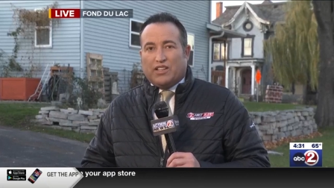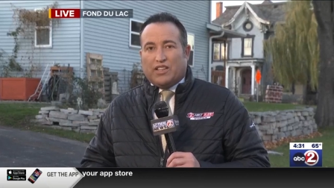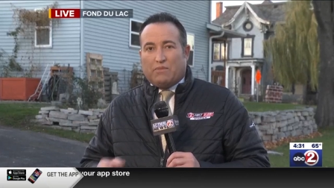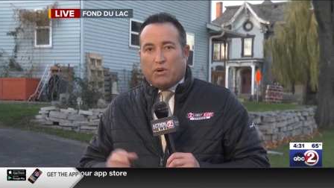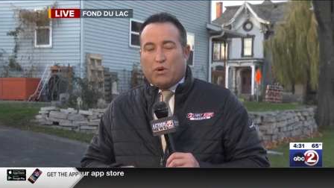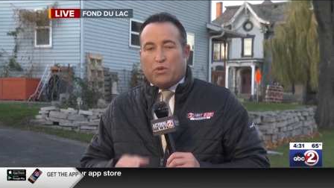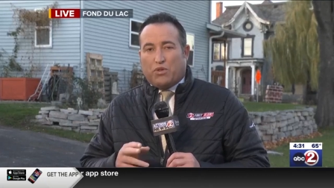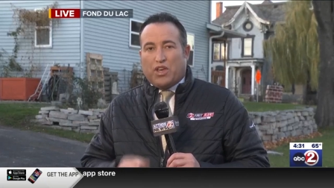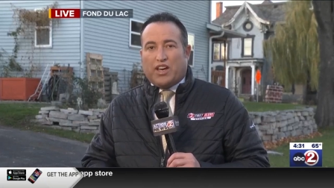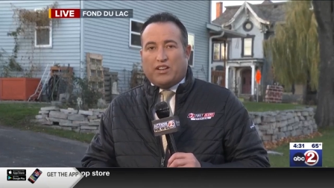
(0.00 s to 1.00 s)
They both
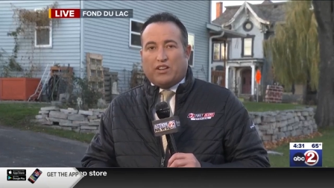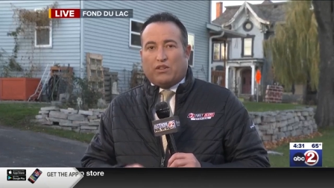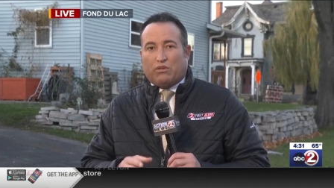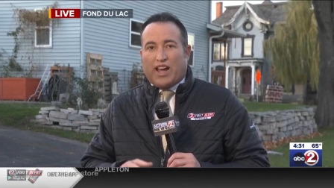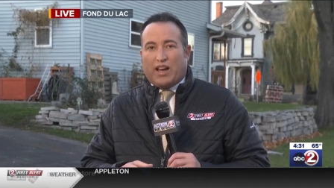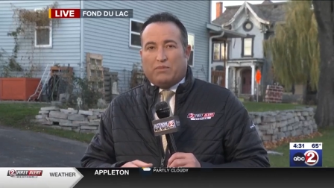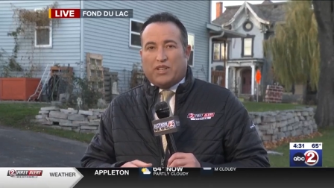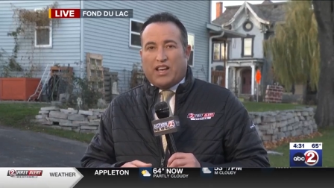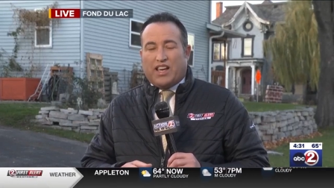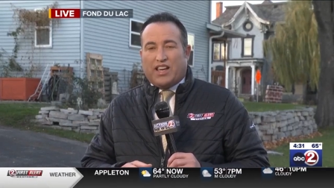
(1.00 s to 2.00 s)
then
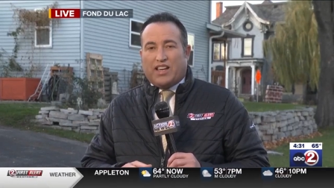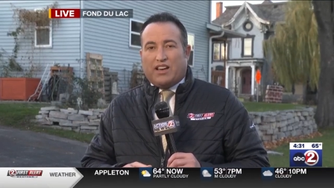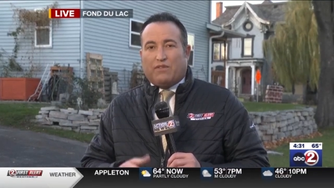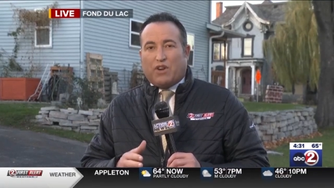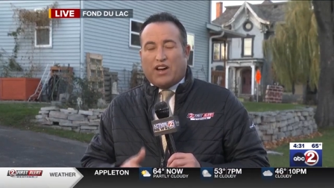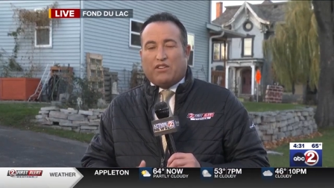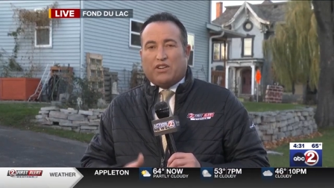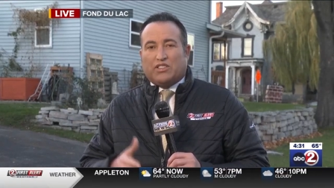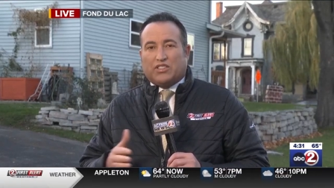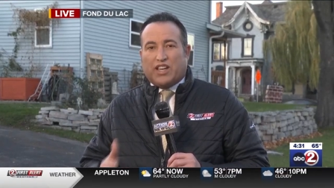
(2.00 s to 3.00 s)
grabbed a
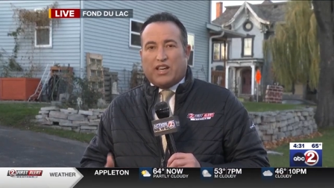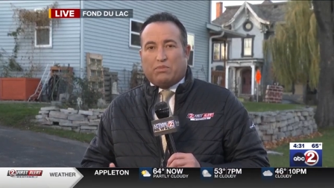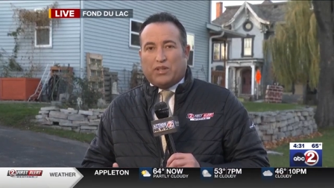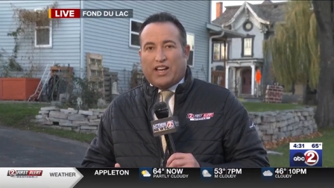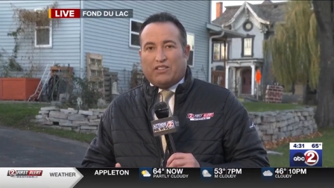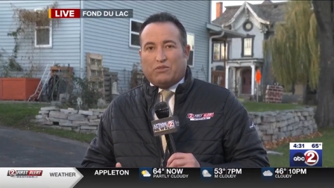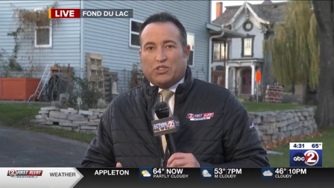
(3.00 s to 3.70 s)
fire escape ladder,